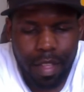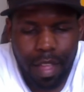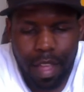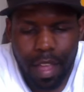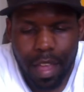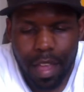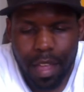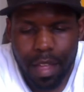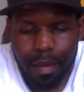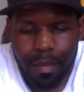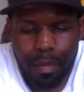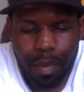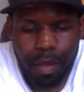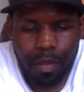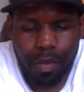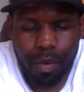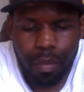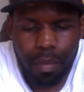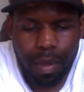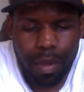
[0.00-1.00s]
and
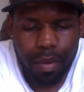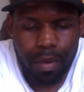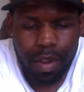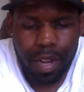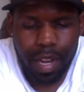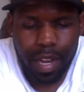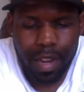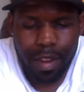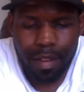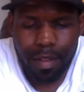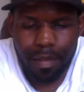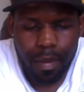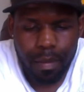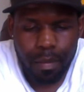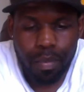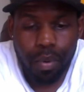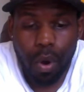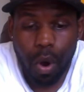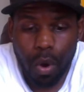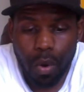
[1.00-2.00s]
muscle building
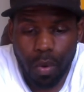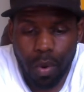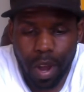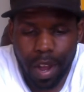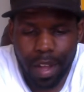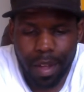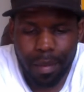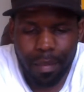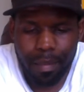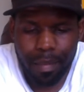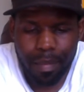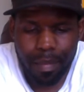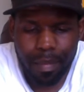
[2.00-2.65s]
program.